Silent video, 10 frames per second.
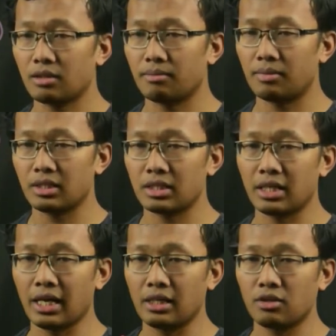plus
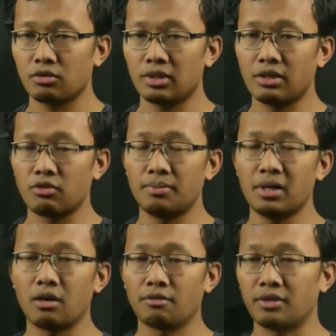9. So that would be
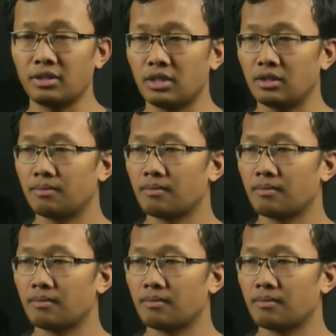our function.